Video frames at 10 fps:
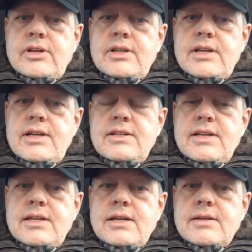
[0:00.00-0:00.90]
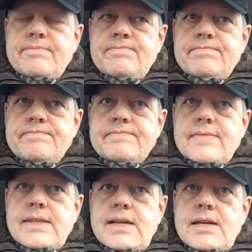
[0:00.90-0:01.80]
and
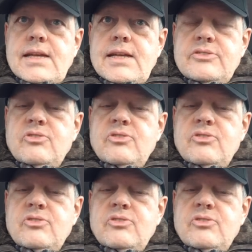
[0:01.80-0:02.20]
it